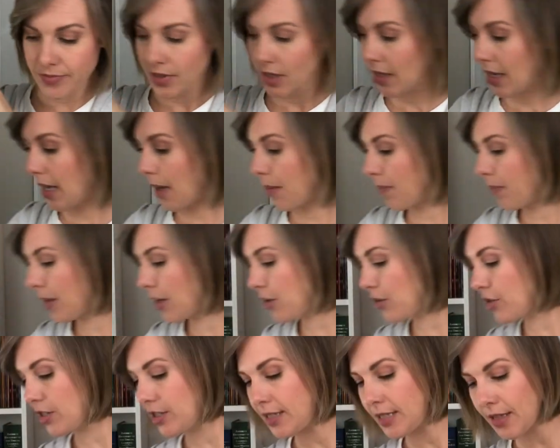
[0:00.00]
Okay, better
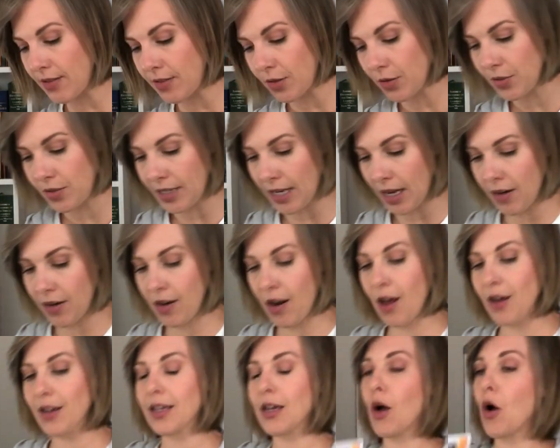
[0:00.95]
just set those down and
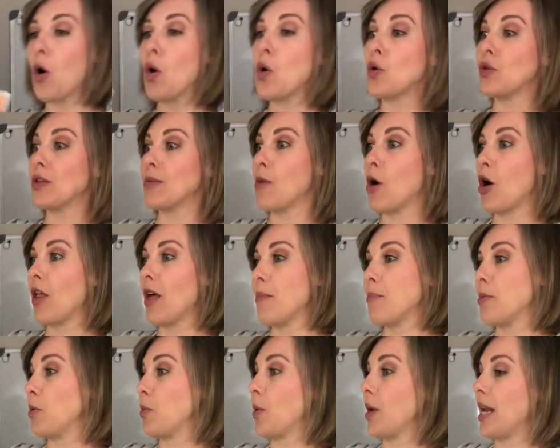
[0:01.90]
not hold them all
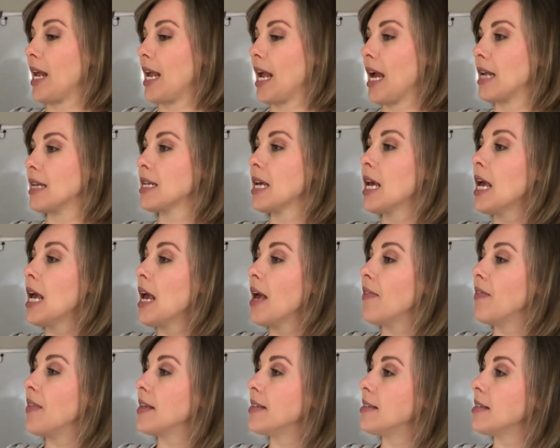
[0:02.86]
up in one hand.
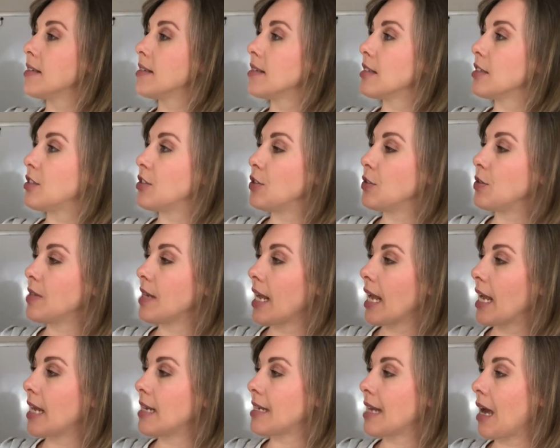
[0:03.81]
This is the student
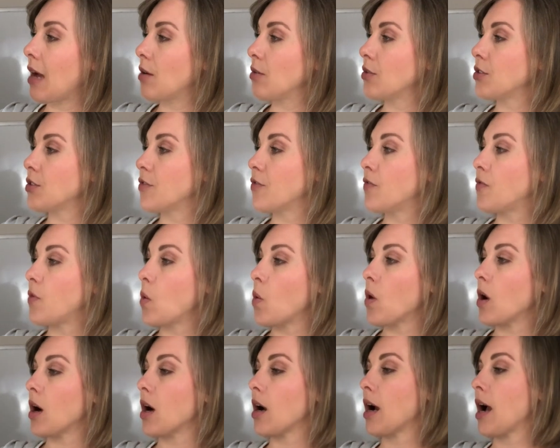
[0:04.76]
handouts
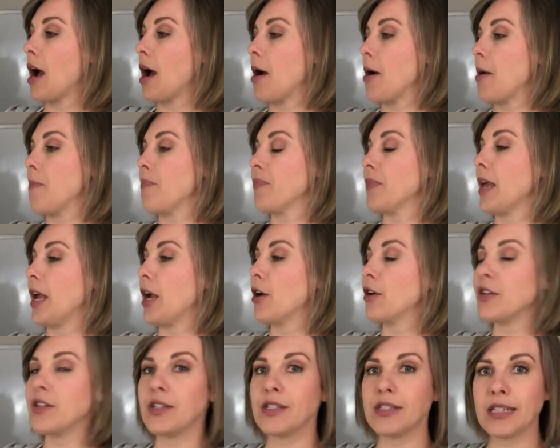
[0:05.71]
for
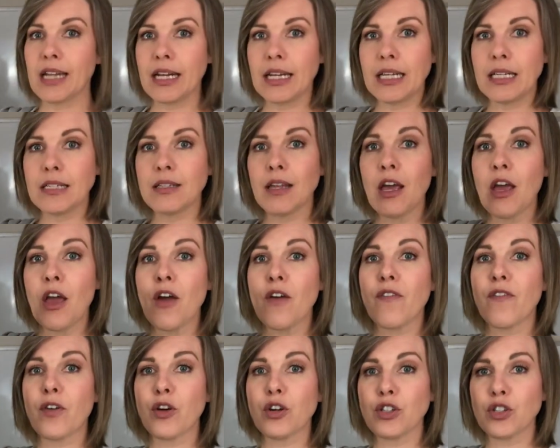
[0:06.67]
Heritage Studies,
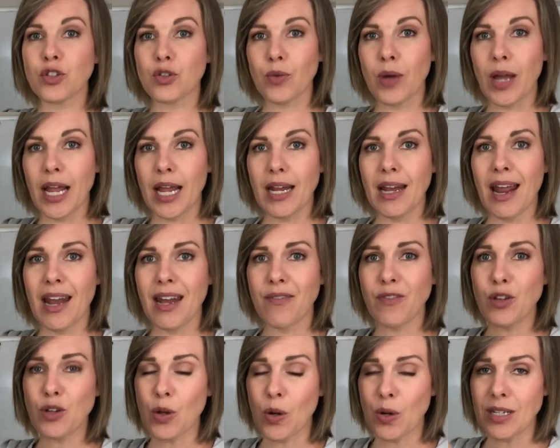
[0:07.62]
first grade. And
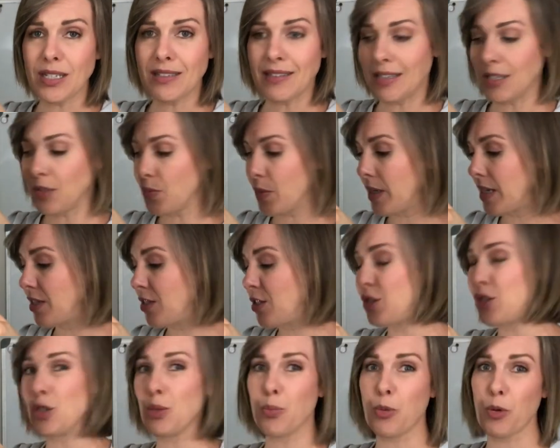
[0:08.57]
if you notice, this one is
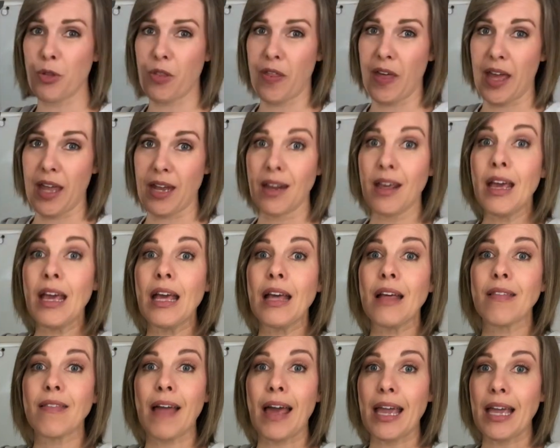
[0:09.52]
super thin.
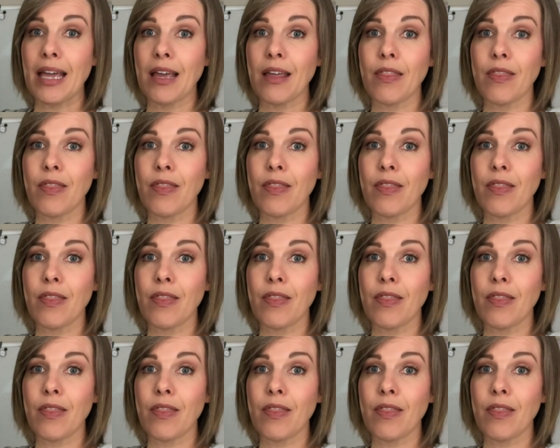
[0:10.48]
Like,